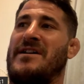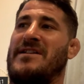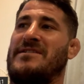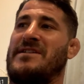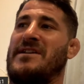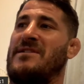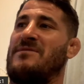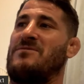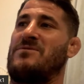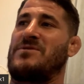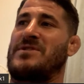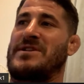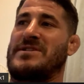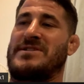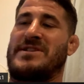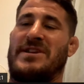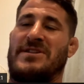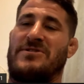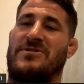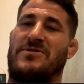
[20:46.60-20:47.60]
yeah, we'll
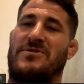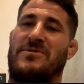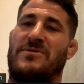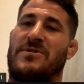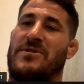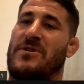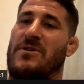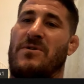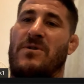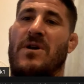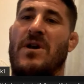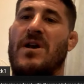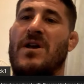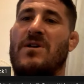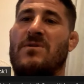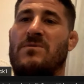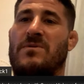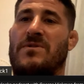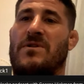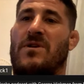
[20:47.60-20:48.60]
continue,
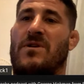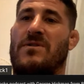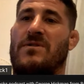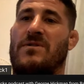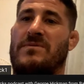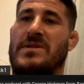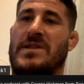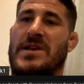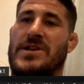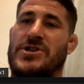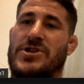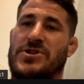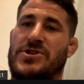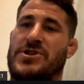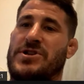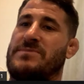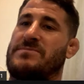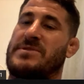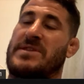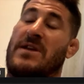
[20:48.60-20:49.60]
with all the
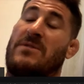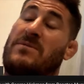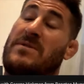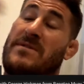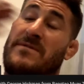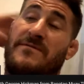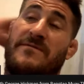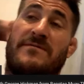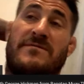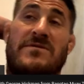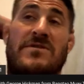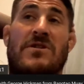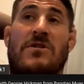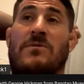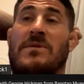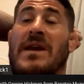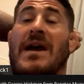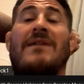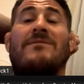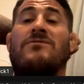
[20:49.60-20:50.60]
relationships that we
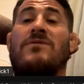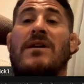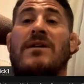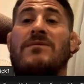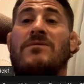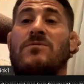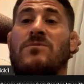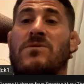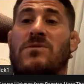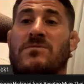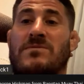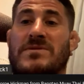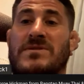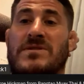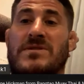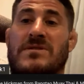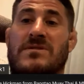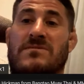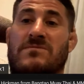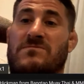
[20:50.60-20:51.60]
have around the world
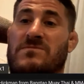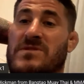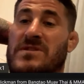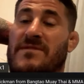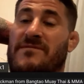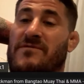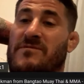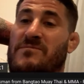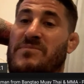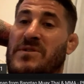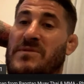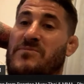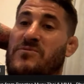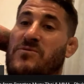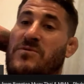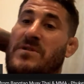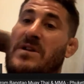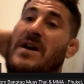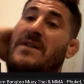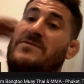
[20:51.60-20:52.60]
with different people.
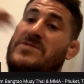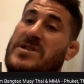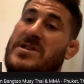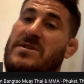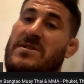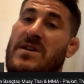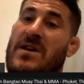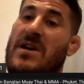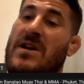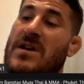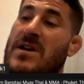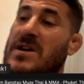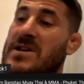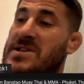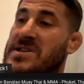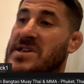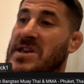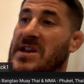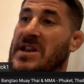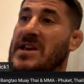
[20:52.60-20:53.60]
And obviously
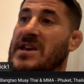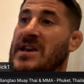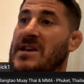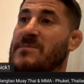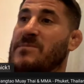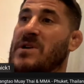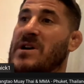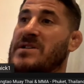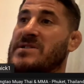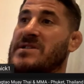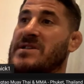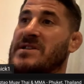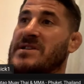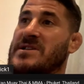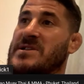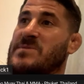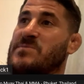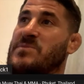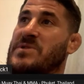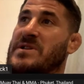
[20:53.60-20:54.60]
City Kickboxing
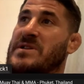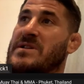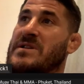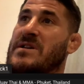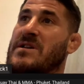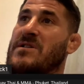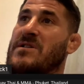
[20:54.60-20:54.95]
has been,